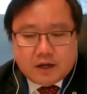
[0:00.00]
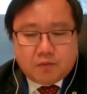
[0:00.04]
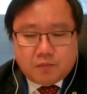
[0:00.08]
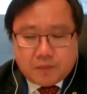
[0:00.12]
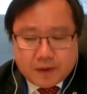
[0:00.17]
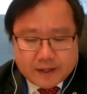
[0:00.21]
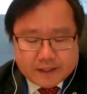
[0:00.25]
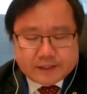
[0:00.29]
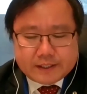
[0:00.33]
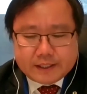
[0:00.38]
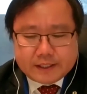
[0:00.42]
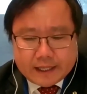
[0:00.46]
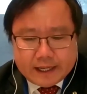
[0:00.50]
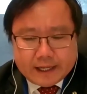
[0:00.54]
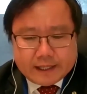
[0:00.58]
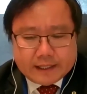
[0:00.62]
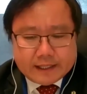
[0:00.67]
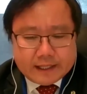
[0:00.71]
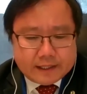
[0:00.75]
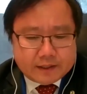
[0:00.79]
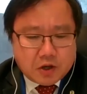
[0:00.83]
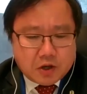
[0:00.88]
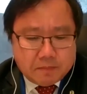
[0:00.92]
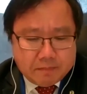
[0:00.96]
once again,
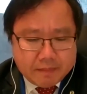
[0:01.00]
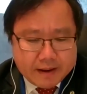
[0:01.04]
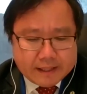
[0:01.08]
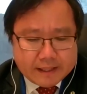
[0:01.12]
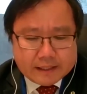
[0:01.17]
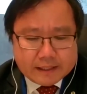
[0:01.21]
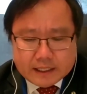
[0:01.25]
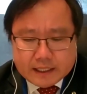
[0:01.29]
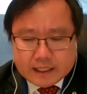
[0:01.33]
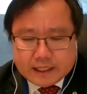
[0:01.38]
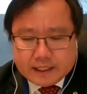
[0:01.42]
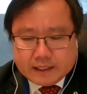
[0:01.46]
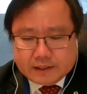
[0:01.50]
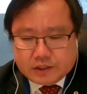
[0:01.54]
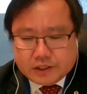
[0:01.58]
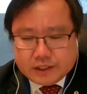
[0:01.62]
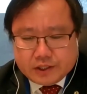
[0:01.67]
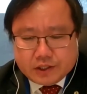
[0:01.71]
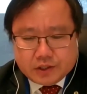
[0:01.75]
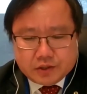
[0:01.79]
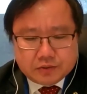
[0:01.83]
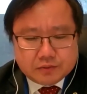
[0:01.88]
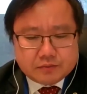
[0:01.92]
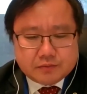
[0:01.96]
I commend Jay
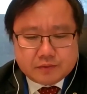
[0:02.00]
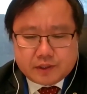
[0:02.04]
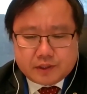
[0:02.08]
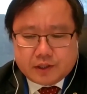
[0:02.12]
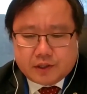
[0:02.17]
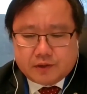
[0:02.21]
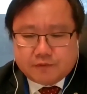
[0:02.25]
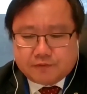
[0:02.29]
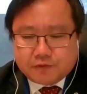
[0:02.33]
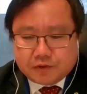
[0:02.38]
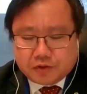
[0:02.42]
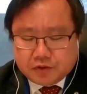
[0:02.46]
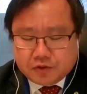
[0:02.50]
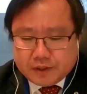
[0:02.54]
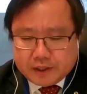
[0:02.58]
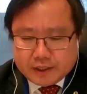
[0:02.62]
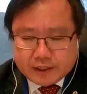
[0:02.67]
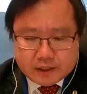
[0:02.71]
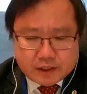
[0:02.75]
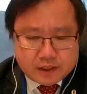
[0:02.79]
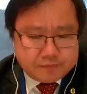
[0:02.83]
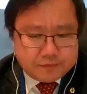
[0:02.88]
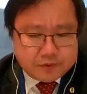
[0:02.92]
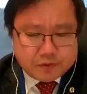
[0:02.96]
Young, for your
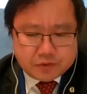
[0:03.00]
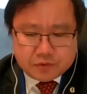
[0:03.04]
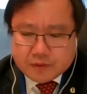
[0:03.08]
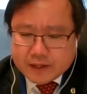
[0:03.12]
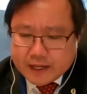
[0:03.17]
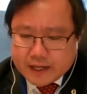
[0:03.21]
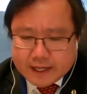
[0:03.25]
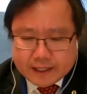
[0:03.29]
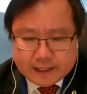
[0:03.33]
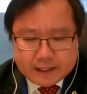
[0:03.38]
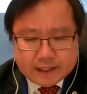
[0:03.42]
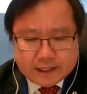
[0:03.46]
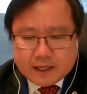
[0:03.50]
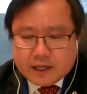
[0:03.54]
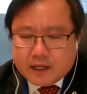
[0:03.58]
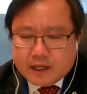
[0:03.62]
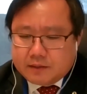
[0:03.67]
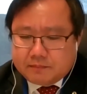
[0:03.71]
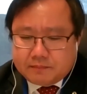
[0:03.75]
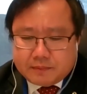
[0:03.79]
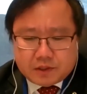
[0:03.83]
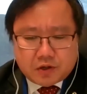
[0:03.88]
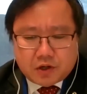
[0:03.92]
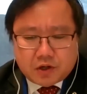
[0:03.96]
interview. And
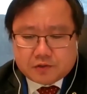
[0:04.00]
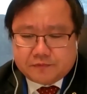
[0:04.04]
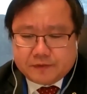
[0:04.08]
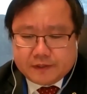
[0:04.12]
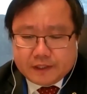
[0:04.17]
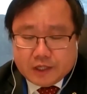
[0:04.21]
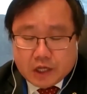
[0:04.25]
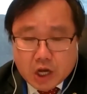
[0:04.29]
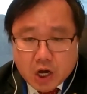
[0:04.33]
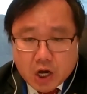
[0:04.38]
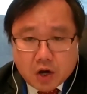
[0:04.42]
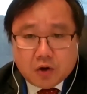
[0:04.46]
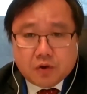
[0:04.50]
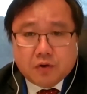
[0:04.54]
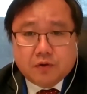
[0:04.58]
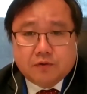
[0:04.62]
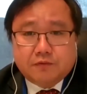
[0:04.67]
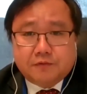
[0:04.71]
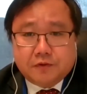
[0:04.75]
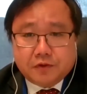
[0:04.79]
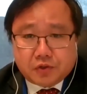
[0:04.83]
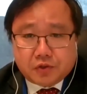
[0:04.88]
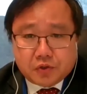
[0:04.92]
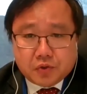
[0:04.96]
because we know
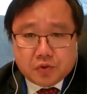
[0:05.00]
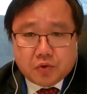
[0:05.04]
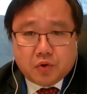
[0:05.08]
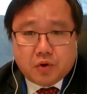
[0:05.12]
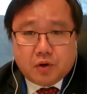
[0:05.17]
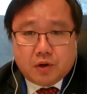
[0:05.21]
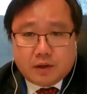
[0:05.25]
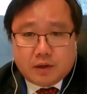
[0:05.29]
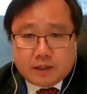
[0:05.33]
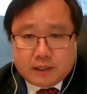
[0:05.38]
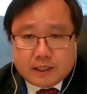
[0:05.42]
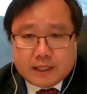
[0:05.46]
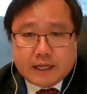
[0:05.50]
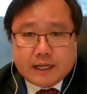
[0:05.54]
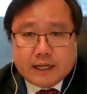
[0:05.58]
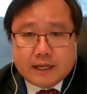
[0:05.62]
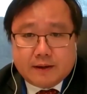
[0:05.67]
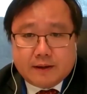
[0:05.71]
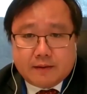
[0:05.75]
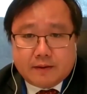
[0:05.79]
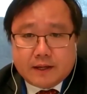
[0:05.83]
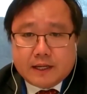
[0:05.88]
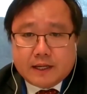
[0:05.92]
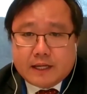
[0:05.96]
for sure
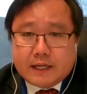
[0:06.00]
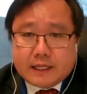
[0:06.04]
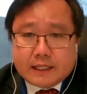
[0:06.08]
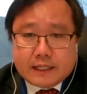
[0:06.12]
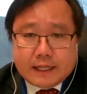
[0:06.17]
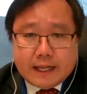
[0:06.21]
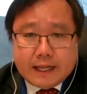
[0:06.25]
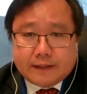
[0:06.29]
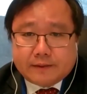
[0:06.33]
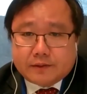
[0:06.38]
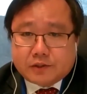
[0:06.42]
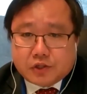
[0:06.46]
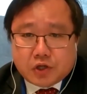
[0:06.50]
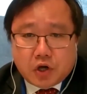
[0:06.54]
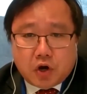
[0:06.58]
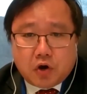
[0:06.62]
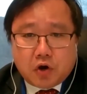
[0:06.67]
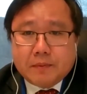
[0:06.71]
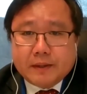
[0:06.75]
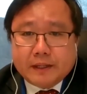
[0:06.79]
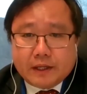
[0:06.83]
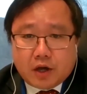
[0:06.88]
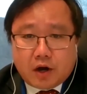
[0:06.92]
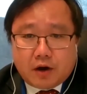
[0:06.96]
that so
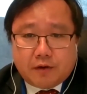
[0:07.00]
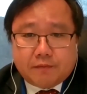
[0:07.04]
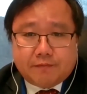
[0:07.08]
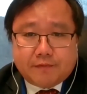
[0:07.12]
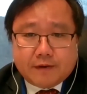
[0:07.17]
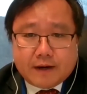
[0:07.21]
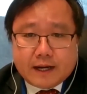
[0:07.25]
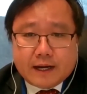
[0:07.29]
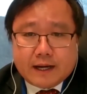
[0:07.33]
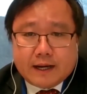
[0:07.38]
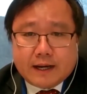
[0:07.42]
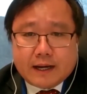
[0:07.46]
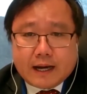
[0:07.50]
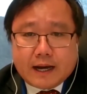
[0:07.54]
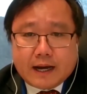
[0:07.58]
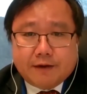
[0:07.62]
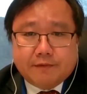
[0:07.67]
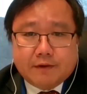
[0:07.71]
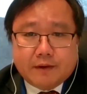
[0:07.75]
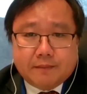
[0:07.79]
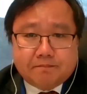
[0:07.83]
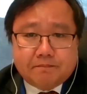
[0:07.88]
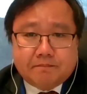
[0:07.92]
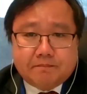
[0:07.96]
many of
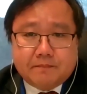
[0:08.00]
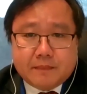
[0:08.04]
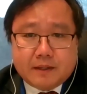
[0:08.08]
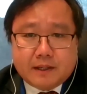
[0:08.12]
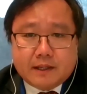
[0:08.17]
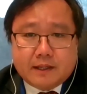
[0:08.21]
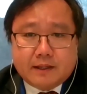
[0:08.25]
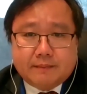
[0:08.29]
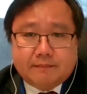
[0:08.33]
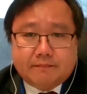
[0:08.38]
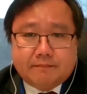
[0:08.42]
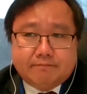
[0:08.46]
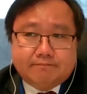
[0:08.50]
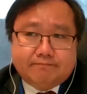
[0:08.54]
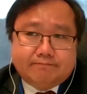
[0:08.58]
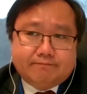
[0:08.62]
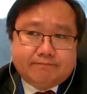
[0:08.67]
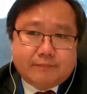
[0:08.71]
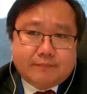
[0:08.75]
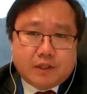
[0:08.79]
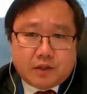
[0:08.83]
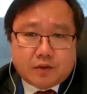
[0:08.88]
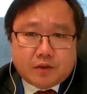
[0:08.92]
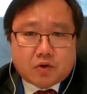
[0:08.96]
our
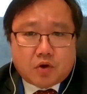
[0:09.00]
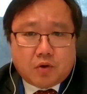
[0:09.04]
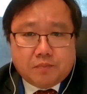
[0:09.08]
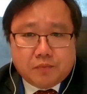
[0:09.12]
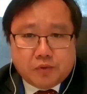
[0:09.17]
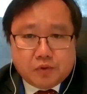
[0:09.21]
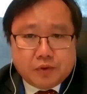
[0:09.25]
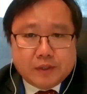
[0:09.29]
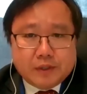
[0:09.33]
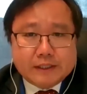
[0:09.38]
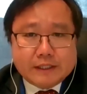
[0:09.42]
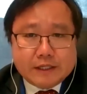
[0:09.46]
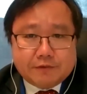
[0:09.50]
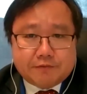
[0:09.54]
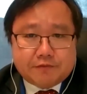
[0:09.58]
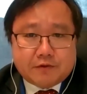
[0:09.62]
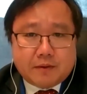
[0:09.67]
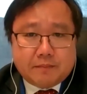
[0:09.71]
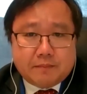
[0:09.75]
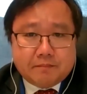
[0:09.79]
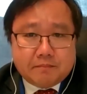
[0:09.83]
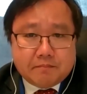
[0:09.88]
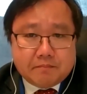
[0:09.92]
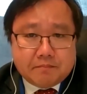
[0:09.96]
community
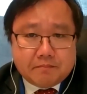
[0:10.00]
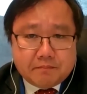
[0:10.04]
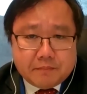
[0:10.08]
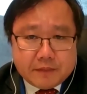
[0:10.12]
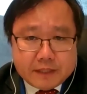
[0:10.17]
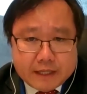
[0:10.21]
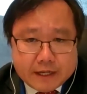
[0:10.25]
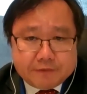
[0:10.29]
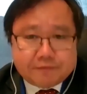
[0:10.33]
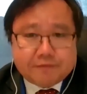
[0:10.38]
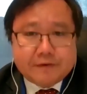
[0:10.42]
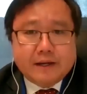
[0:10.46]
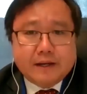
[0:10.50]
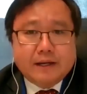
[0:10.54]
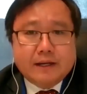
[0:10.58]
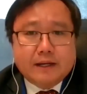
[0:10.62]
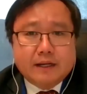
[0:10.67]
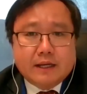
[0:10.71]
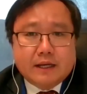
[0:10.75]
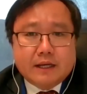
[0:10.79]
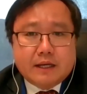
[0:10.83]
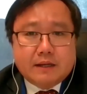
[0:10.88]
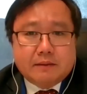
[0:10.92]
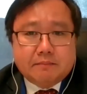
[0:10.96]
from different
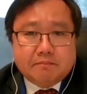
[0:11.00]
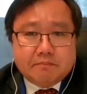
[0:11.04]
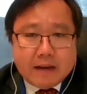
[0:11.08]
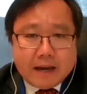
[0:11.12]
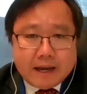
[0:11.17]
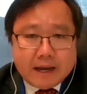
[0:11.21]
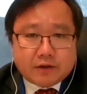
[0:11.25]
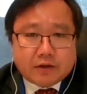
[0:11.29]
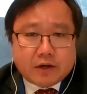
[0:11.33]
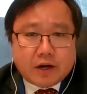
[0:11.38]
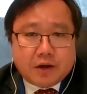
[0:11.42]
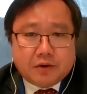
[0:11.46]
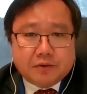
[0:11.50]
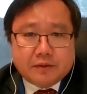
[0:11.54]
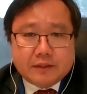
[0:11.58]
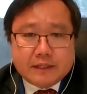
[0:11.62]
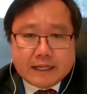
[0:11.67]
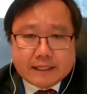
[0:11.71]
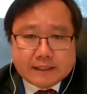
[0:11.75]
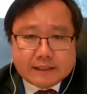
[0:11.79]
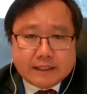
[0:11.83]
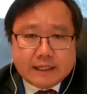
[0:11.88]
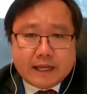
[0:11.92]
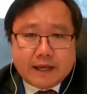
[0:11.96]
background
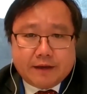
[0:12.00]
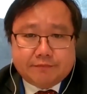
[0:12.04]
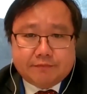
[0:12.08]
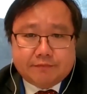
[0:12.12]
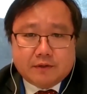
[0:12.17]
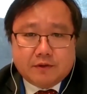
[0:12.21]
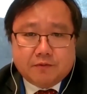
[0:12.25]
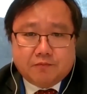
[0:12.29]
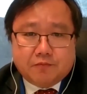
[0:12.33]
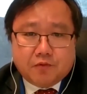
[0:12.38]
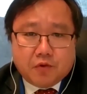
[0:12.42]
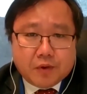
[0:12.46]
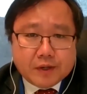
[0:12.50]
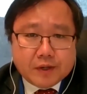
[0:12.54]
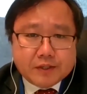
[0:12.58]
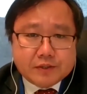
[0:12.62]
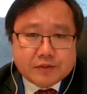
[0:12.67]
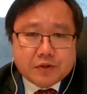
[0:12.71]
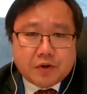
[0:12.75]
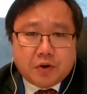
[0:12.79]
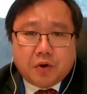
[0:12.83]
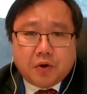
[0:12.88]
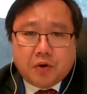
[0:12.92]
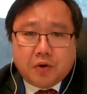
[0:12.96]
doesn't have the voice,
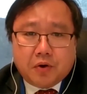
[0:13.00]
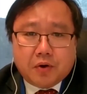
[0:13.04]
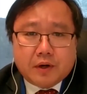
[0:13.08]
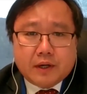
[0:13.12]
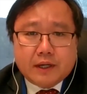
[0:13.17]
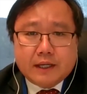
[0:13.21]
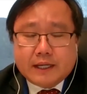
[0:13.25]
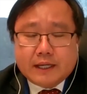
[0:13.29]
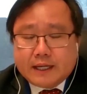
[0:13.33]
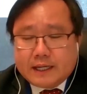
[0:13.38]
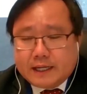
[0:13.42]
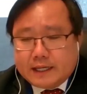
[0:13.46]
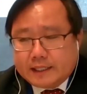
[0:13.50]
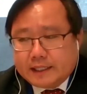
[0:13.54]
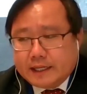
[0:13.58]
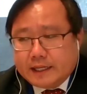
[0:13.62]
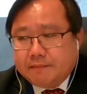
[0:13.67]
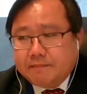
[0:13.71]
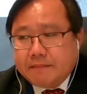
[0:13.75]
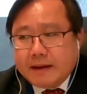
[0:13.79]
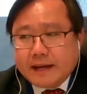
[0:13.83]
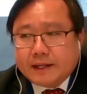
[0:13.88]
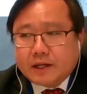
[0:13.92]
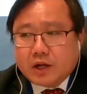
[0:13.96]
or they
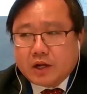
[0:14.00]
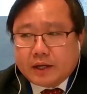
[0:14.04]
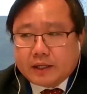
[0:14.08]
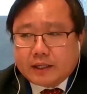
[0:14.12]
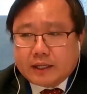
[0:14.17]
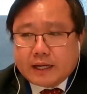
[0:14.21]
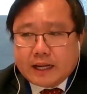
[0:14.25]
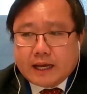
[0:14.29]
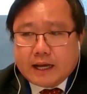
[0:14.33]
may not